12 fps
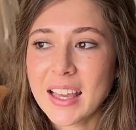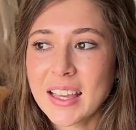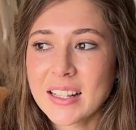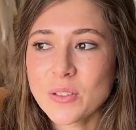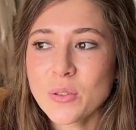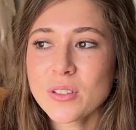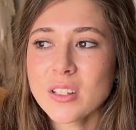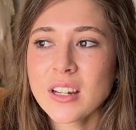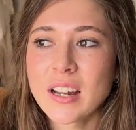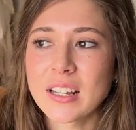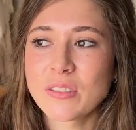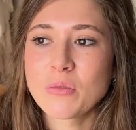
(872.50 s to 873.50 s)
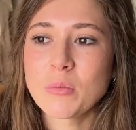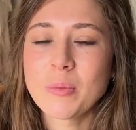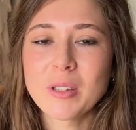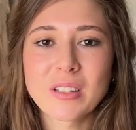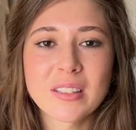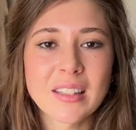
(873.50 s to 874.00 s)
It's also nice for me
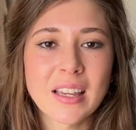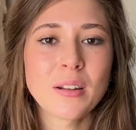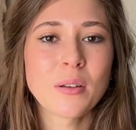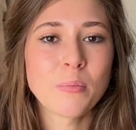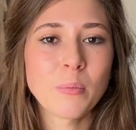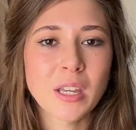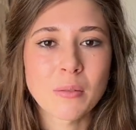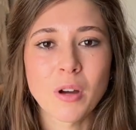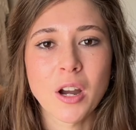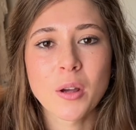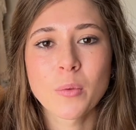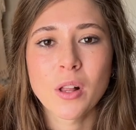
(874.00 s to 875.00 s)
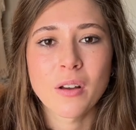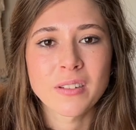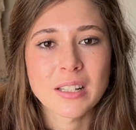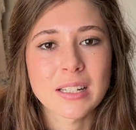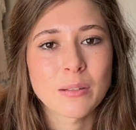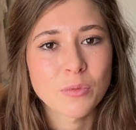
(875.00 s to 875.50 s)
because then me and Mario will
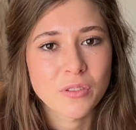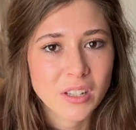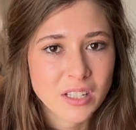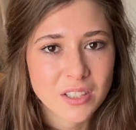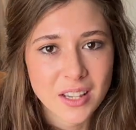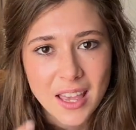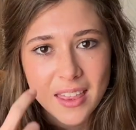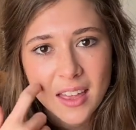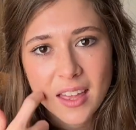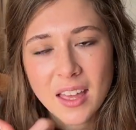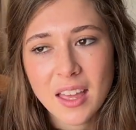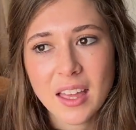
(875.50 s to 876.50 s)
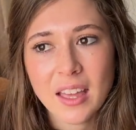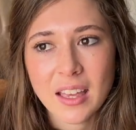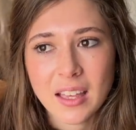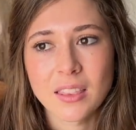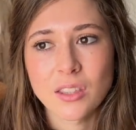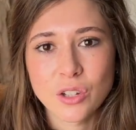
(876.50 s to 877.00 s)
obviously move in together
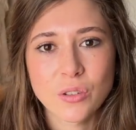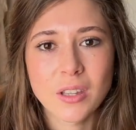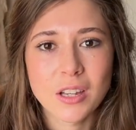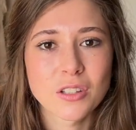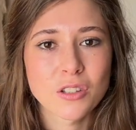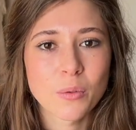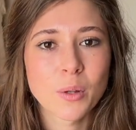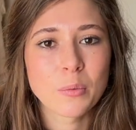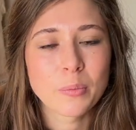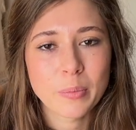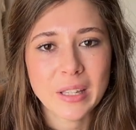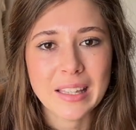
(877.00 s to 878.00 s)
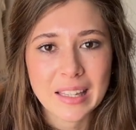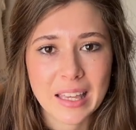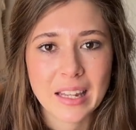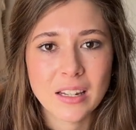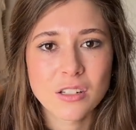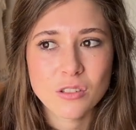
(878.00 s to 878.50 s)
in the new year, so we'll
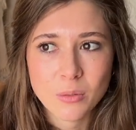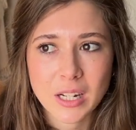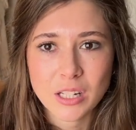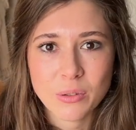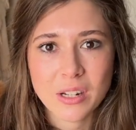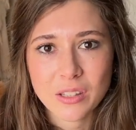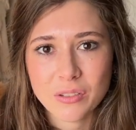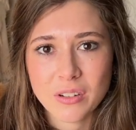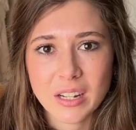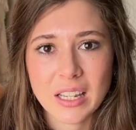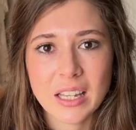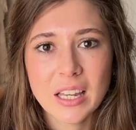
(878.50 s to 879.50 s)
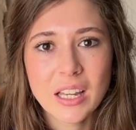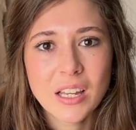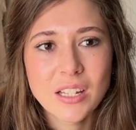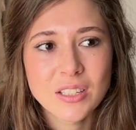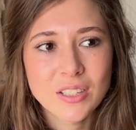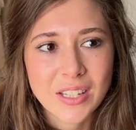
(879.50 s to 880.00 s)
begin 2023
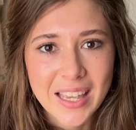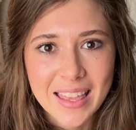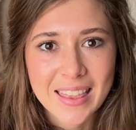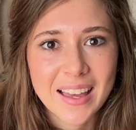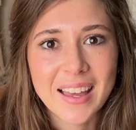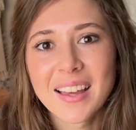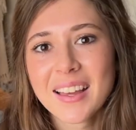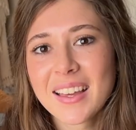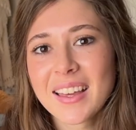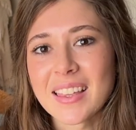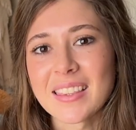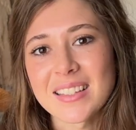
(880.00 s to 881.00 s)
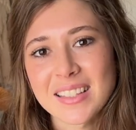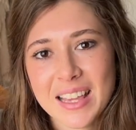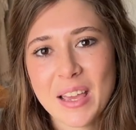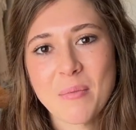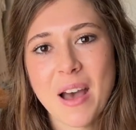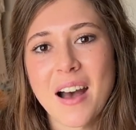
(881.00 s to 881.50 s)
together in the
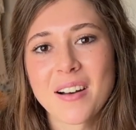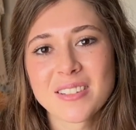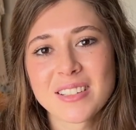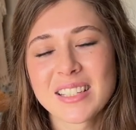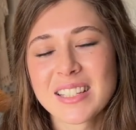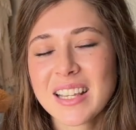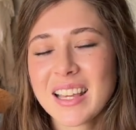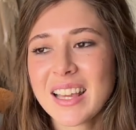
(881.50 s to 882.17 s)
same house,